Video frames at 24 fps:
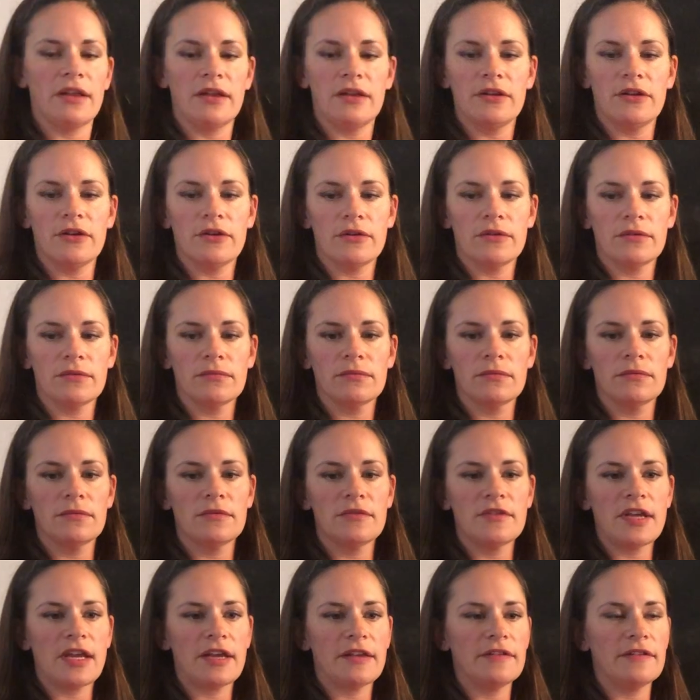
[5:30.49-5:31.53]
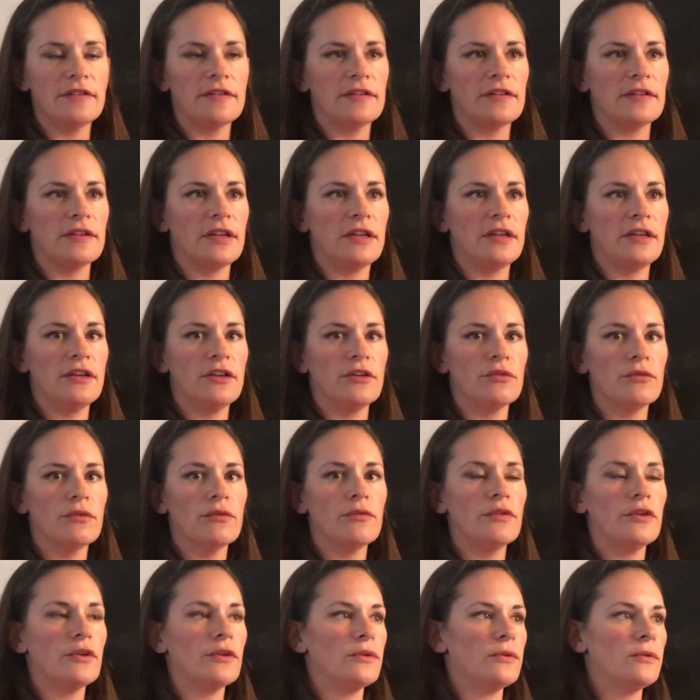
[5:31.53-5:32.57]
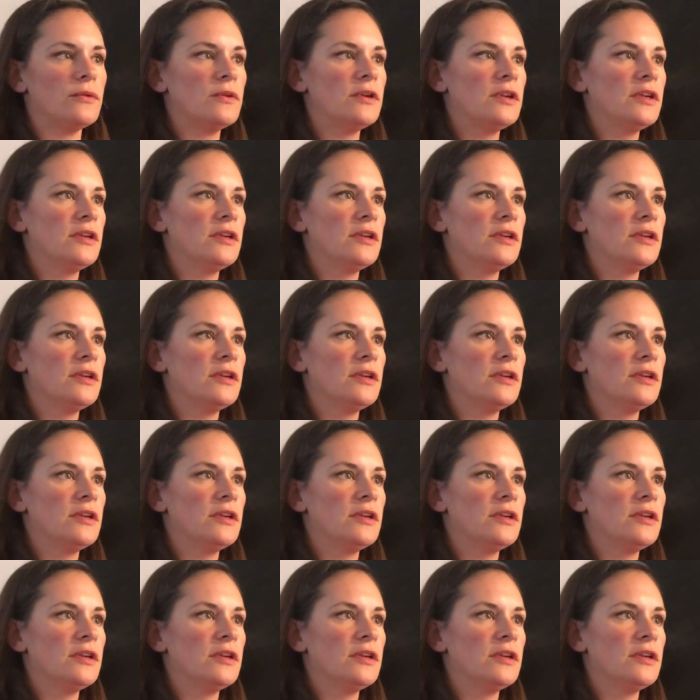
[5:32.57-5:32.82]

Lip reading: in your test and in your review.